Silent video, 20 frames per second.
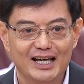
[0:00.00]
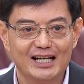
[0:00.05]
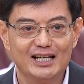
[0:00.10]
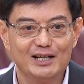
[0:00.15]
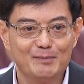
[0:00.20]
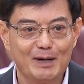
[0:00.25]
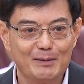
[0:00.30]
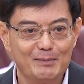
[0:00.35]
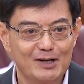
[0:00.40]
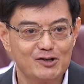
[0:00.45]
And
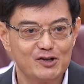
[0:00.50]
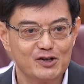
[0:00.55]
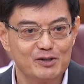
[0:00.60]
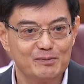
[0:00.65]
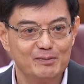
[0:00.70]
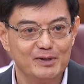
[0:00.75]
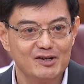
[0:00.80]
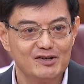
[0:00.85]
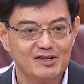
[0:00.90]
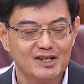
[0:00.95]
in my budget
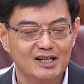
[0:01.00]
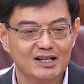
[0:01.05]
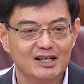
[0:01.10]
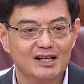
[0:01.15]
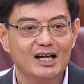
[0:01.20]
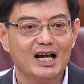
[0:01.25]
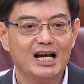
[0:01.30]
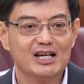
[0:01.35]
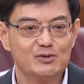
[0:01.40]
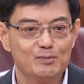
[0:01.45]
speech,
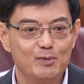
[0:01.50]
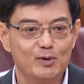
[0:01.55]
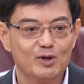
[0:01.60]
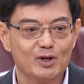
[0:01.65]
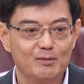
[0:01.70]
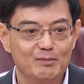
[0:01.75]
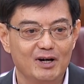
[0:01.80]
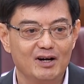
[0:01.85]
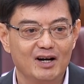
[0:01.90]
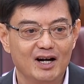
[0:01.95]
I spoke
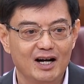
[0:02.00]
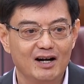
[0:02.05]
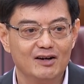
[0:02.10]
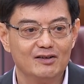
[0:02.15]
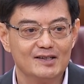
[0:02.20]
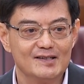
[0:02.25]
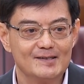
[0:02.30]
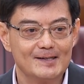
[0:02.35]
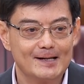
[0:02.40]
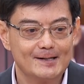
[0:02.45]
about
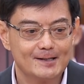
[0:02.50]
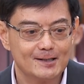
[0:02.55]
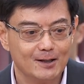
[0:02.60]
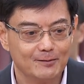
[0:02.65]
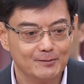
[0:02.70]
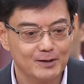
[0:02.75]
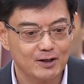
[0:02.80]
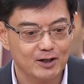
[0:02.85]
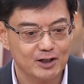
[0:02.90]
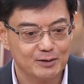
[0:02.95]
how the center
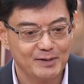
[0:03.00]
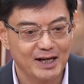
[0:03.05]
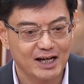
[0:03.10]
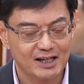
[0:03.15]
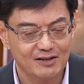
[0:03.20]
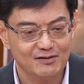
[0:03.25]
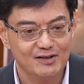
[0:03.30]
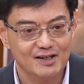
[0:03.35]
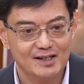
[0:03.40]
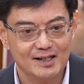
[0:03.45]
of economic
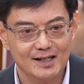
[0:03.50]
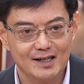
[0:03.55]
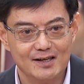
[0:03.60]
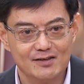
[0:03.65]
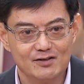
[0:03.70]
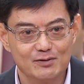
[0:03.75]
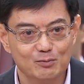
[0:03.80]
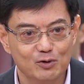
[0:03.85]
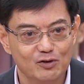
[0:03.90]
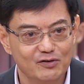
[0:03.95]
activity
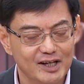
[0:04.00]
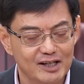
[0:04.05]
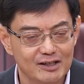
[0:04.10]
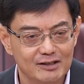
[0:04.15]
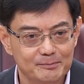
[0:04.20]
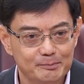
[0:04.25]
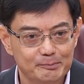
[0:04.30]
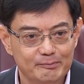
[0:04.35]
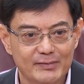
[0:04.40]
is moving